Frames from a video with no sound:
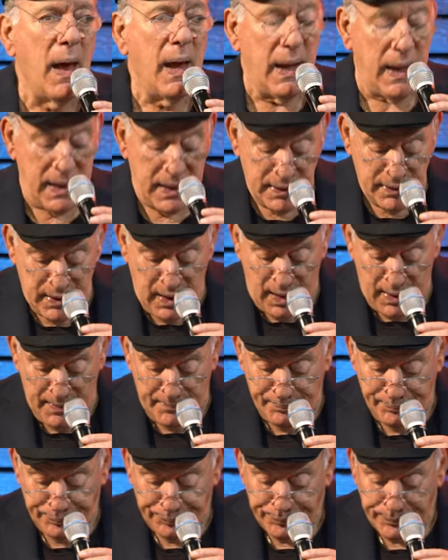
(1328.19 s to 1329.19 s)

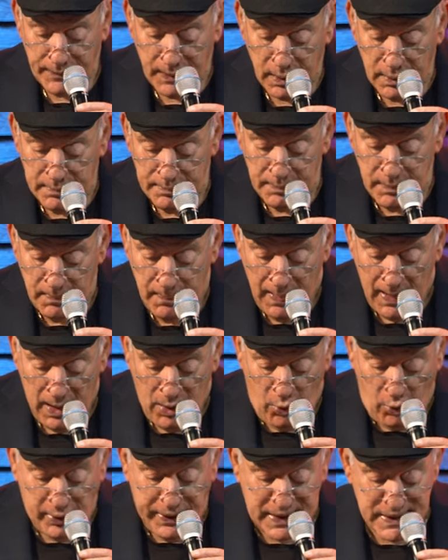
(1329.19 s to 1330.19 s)
And,
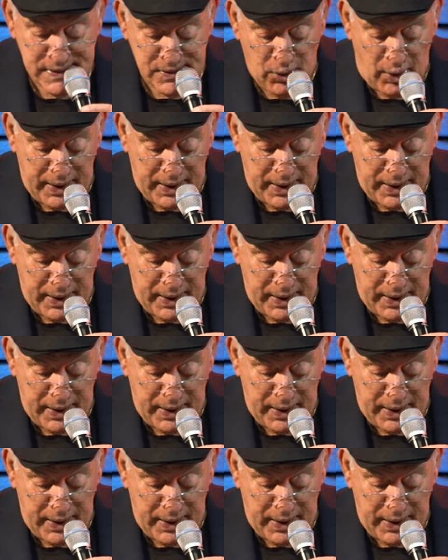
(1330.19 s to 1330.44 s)
okay, so,